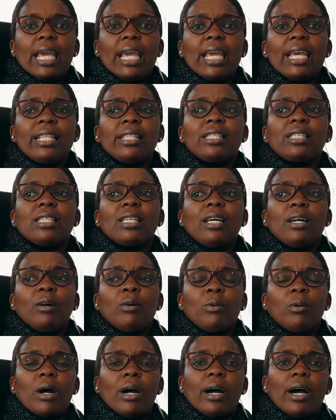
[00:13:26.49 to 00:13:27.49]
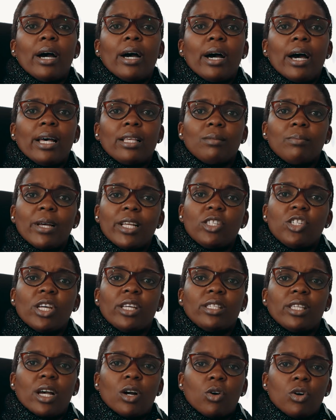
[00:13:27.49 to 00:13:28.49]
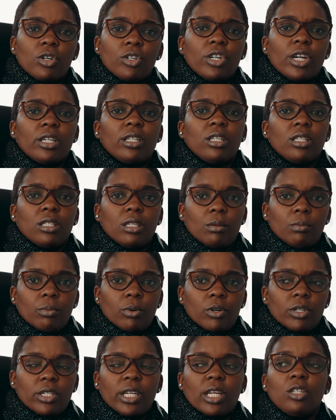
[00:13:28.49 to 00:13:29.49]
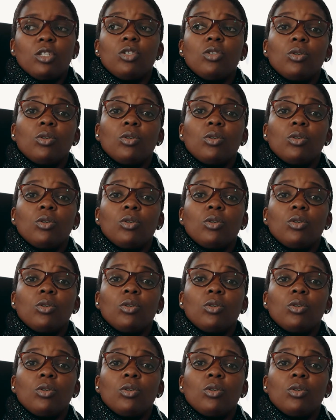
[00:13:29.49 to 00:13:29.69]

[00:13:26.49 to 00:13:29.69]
it's as much as a contract is important,